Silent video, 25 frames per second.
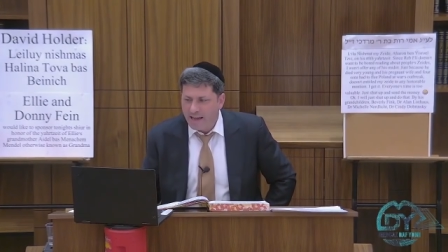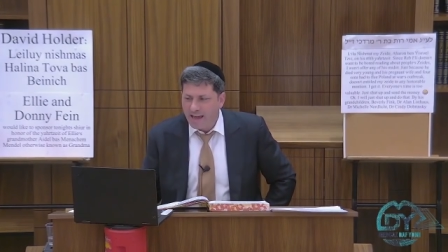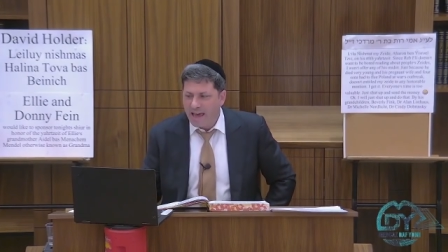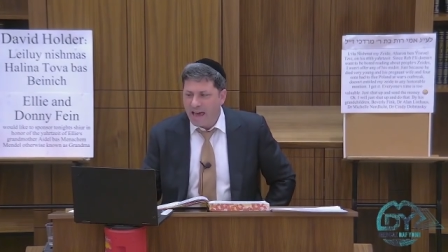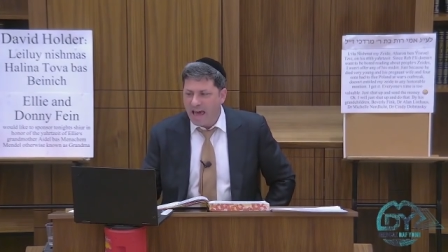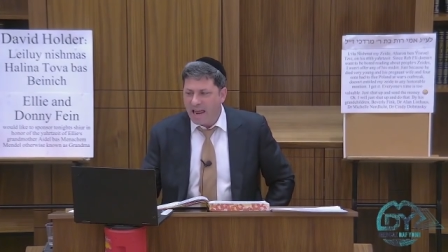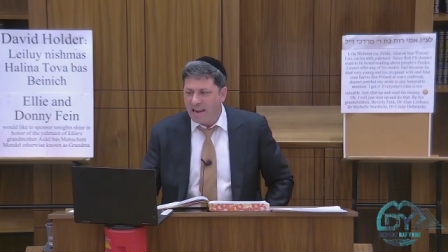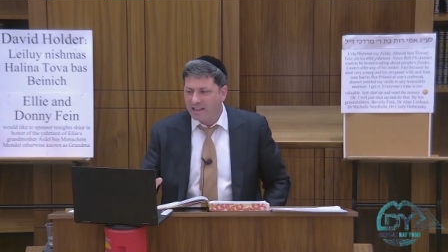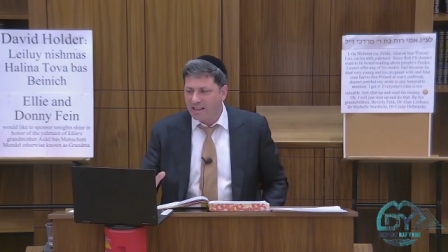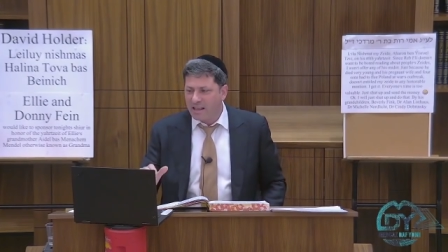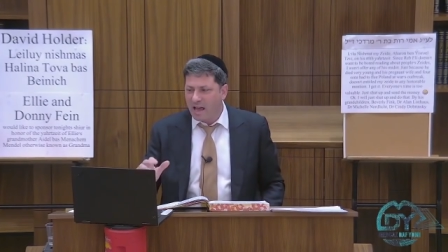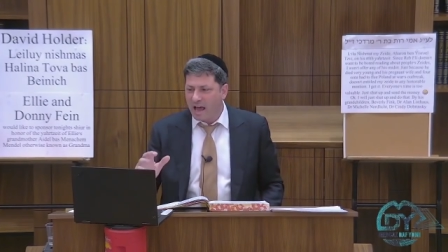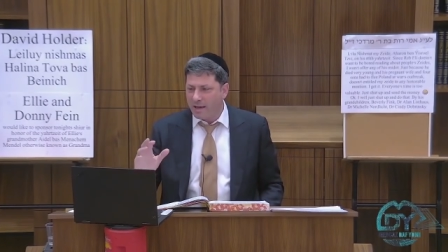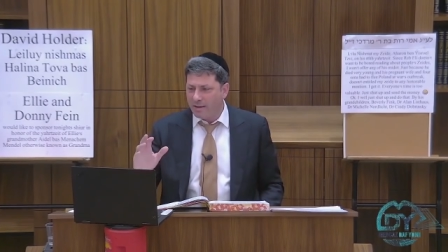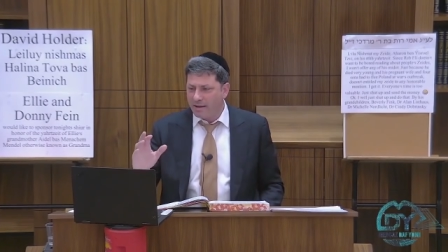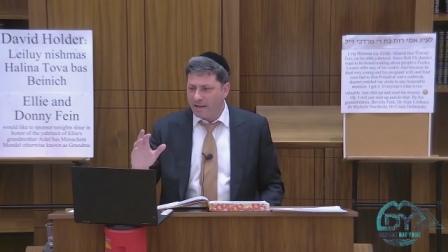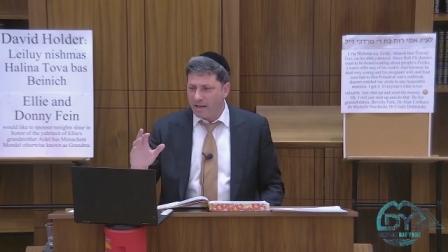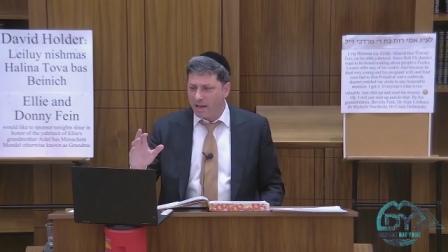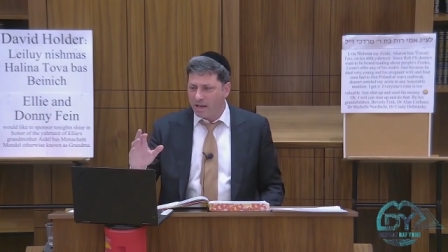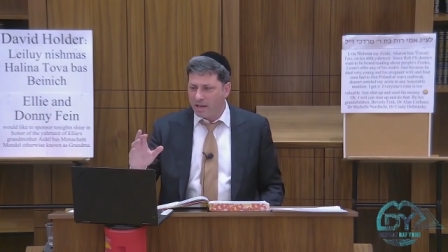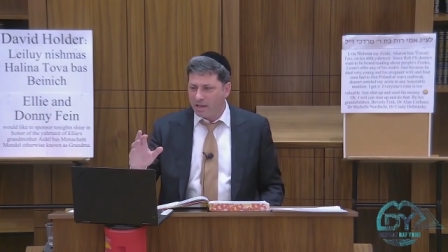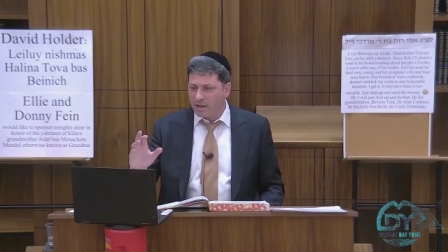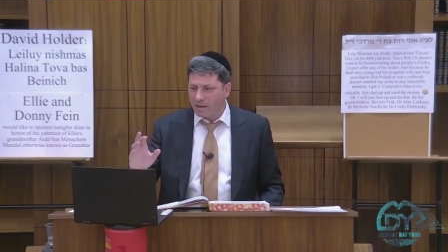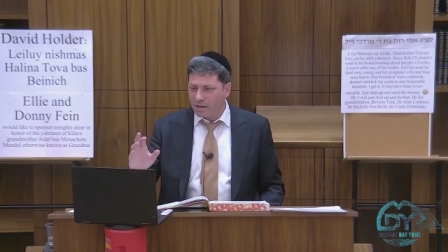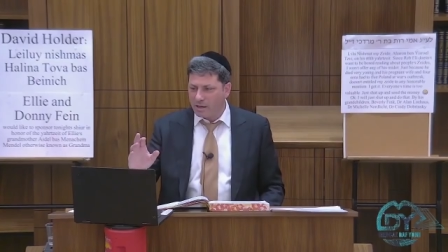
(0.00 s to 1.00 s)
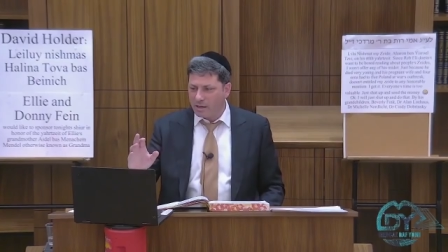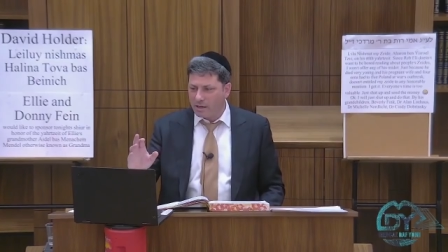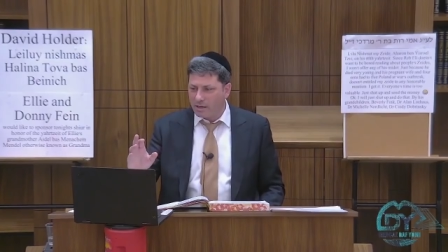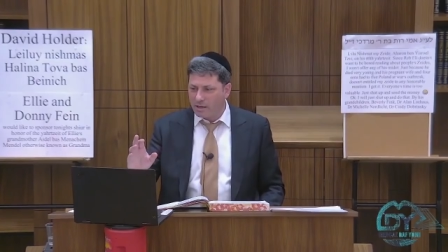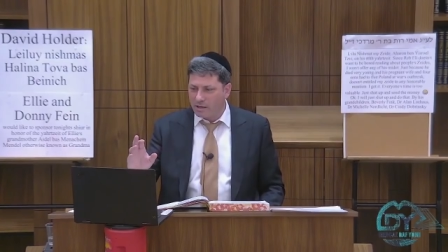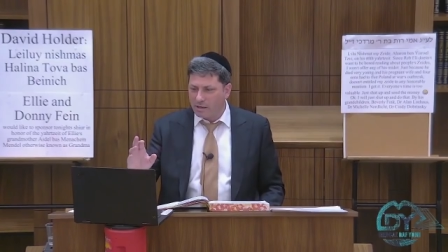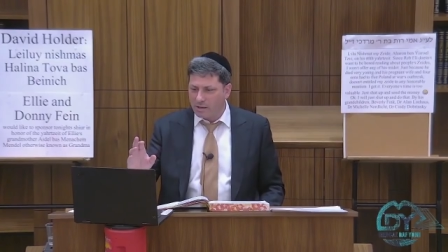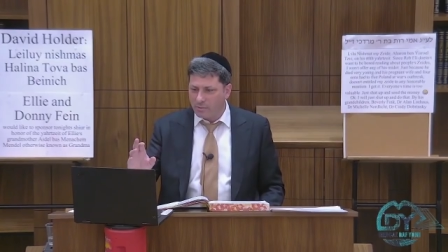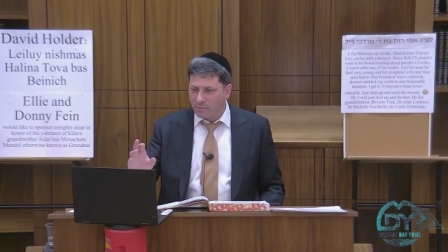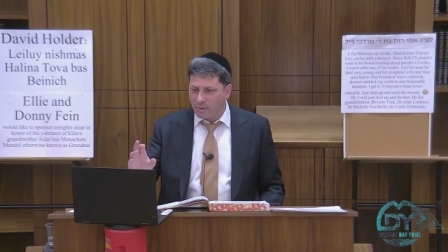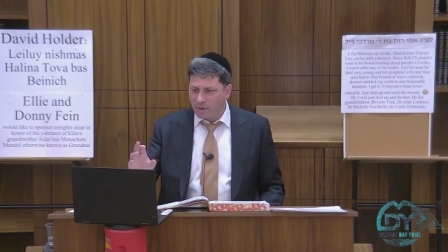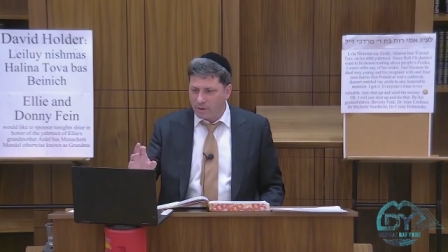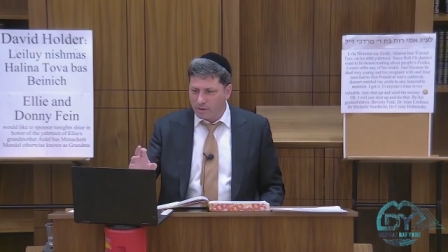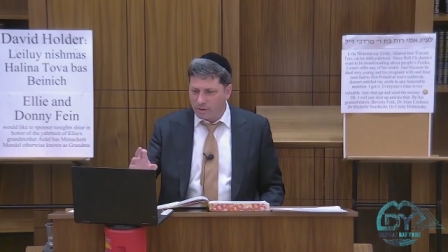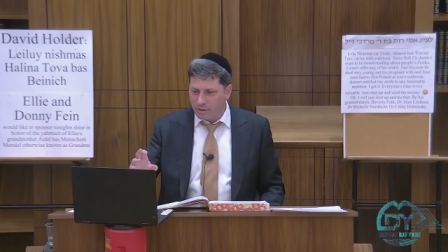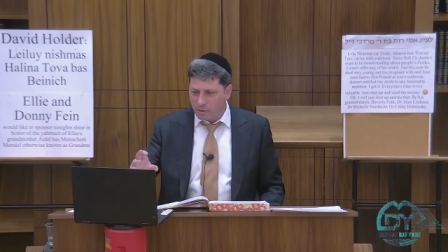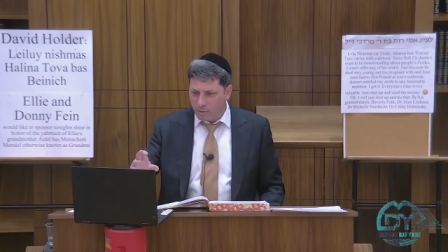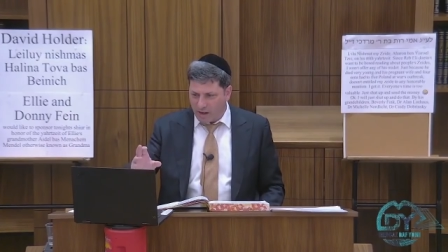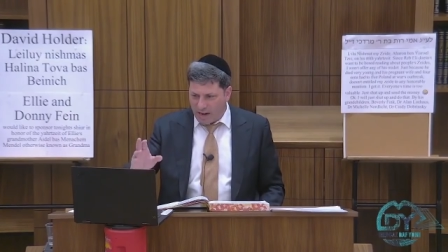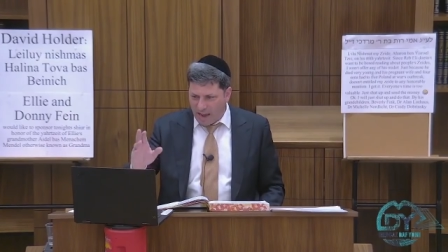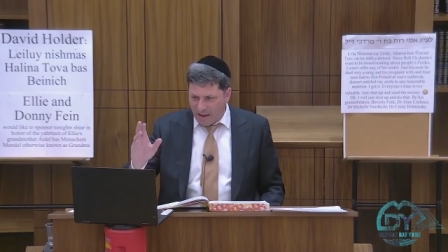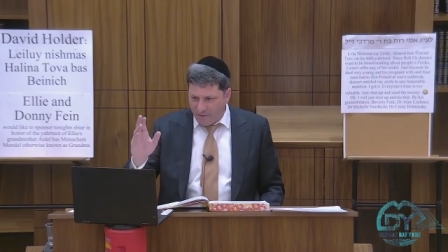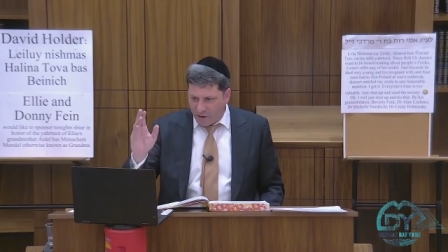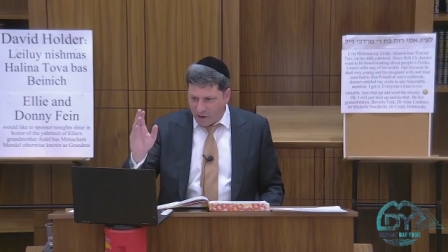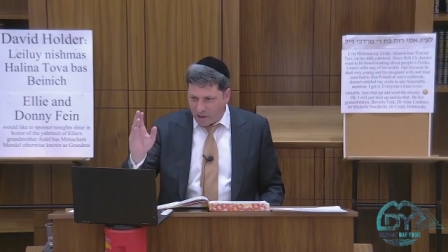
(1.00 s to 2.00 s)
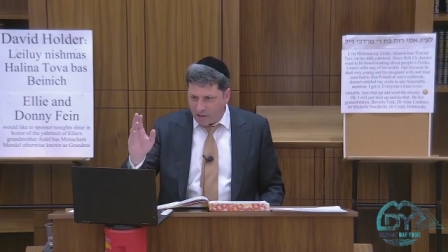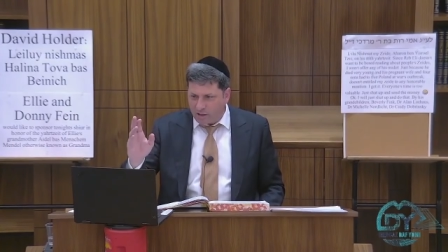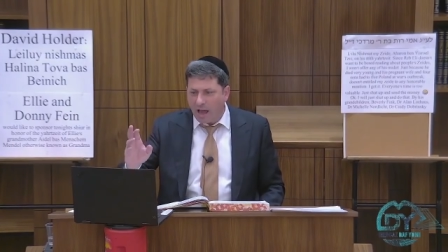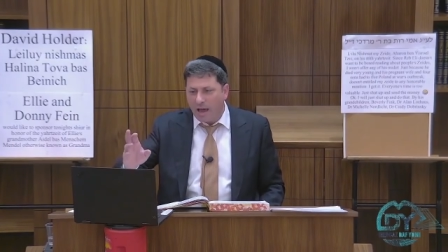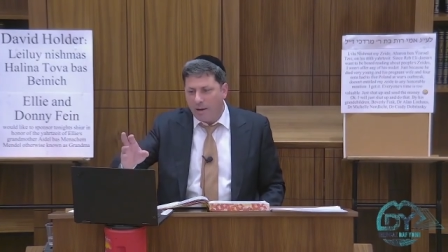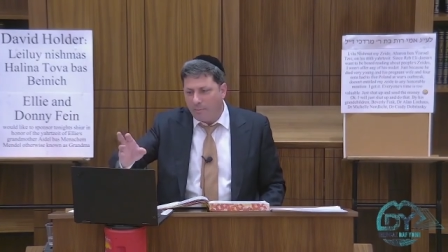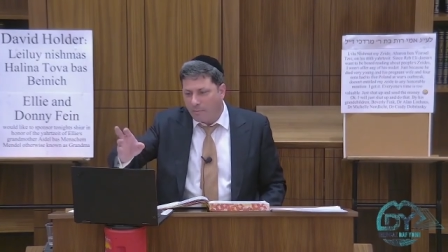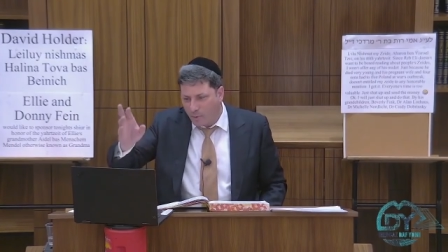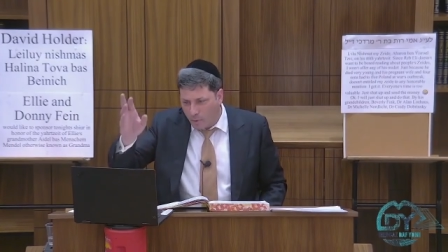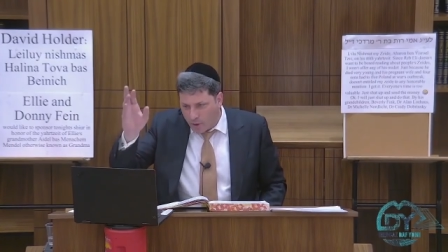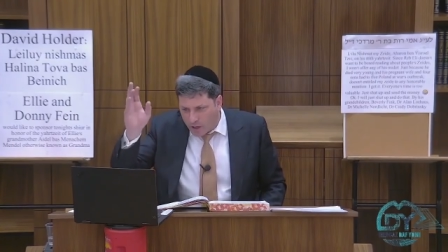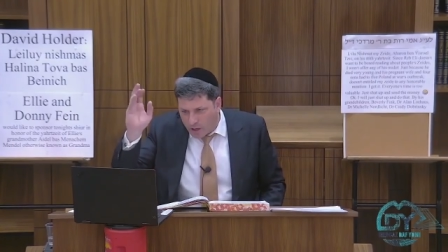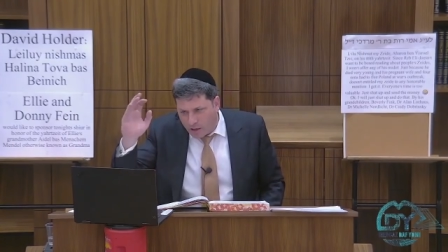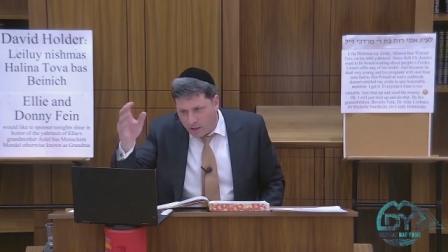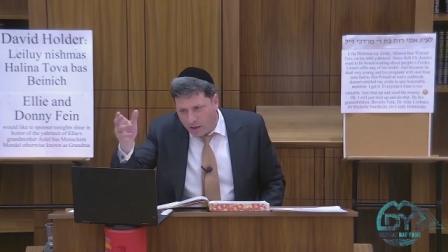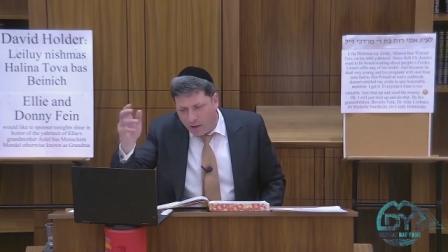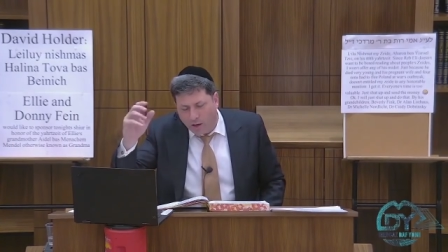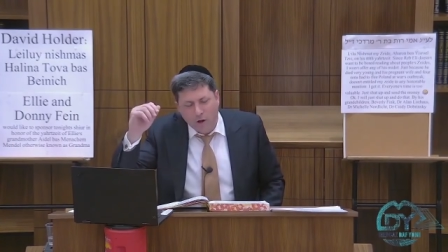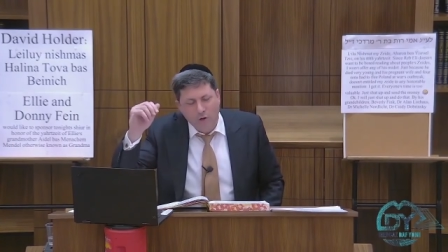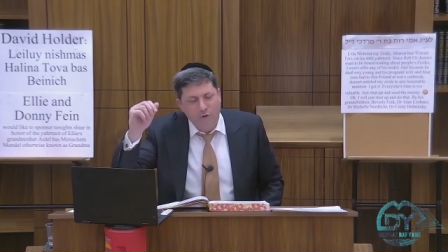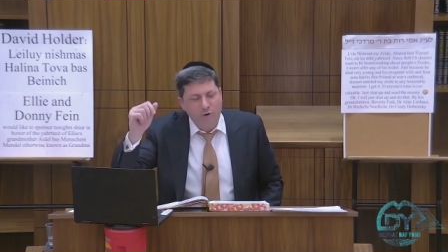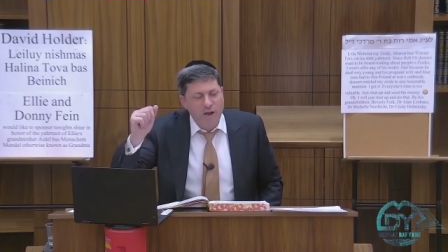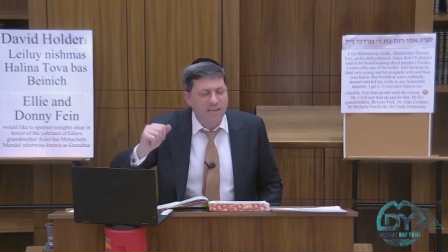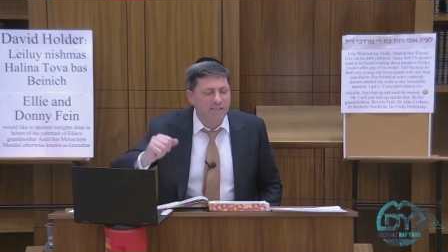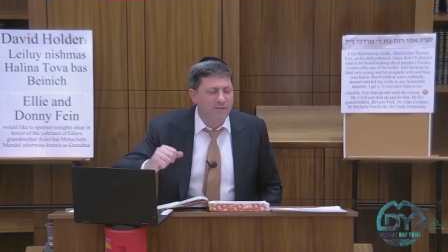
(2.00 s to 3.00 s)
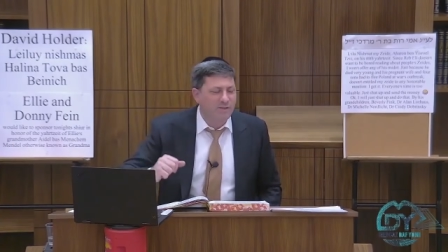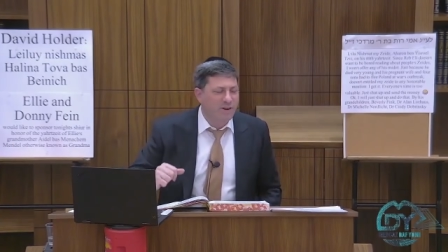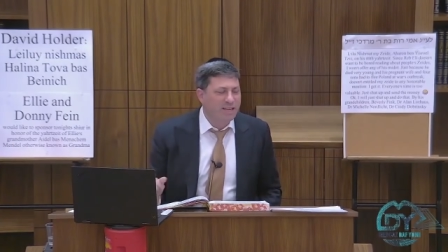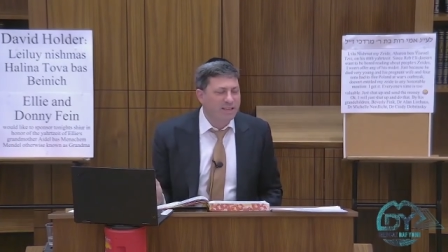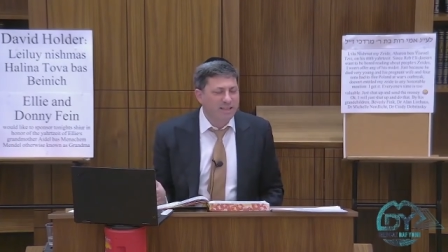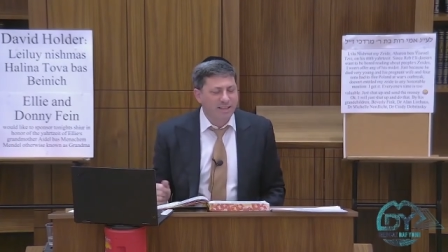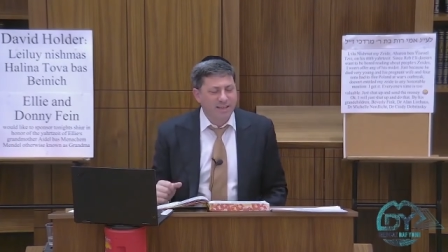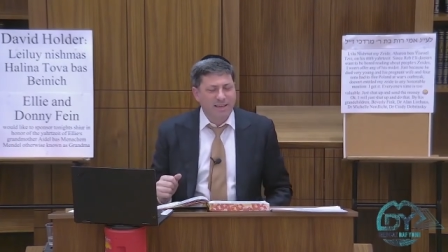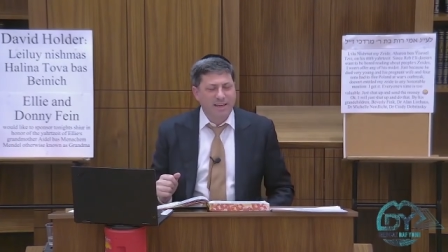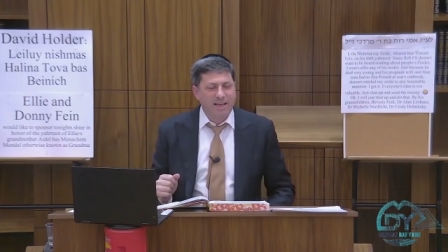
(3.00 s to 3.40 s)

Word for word: Anytime, you want to have a good time? We're going to go to a restaurant.